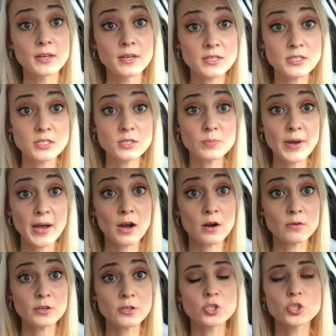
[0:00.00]
gets the
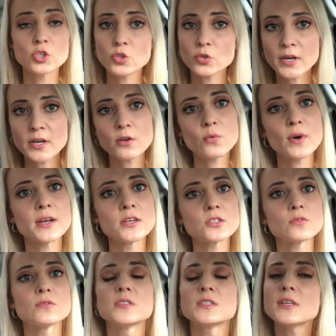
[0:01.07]
power straight away,
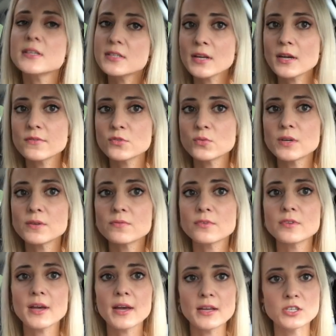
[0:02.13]
so it doesn't have to wait
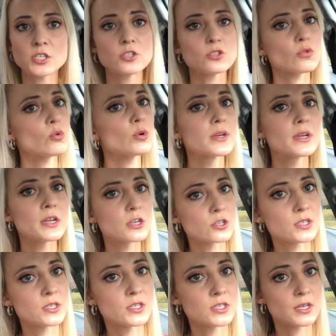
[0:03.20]
for the engines or
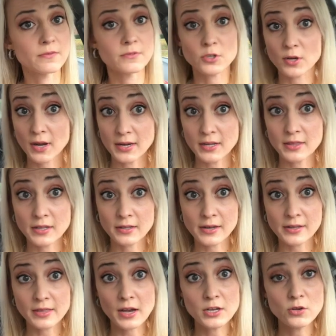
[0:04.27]
gears to shift or anything
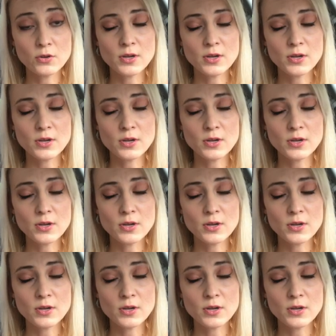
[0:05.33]
like that.